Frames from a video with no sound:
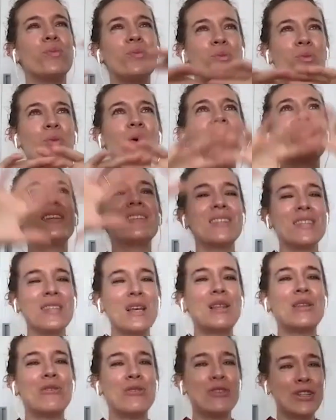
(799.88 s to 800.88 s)
what is the
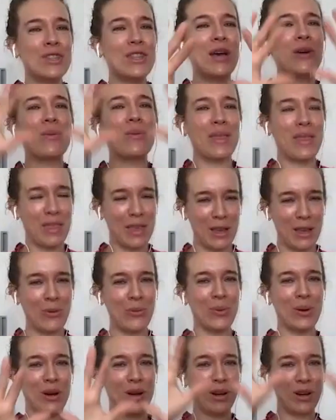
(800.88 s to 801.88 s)
illusion that we think
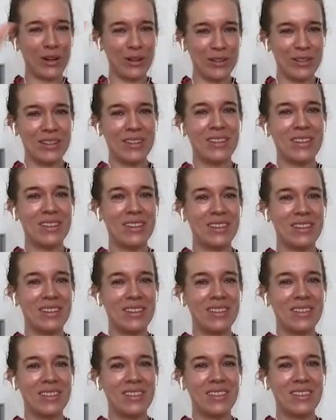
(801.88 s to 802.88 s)
we're
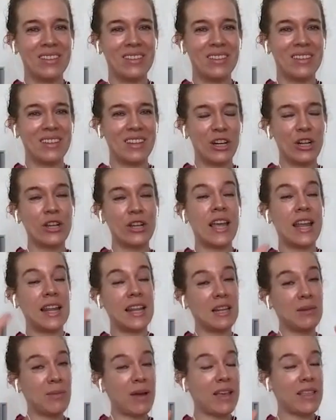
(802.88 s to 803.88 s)

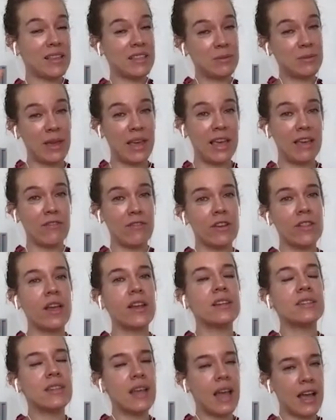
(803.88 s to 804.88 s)
creating by this behavior that
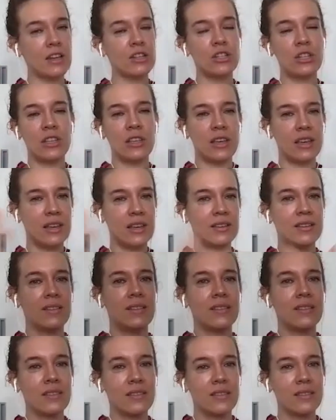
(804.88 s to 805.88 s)
is actually
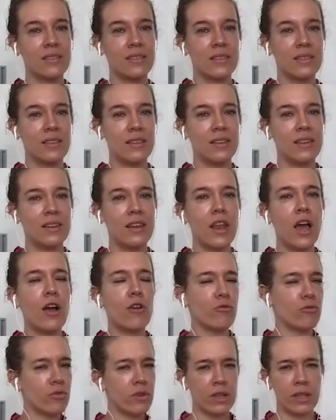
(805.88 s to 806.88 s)
not
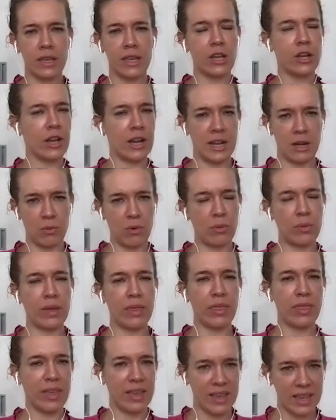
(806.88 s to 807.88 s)
really creating what we
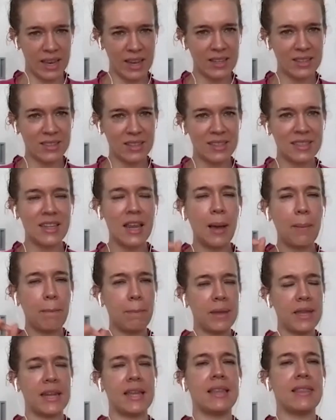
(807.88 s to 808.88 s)
think it is. It's not
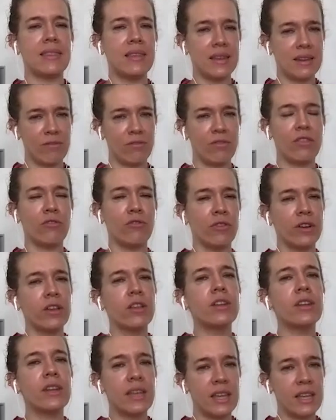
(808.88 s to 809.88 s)
meeting the real
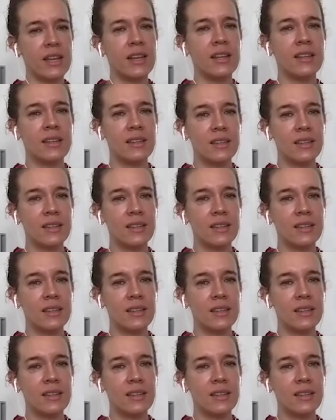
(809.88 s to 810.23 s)
need.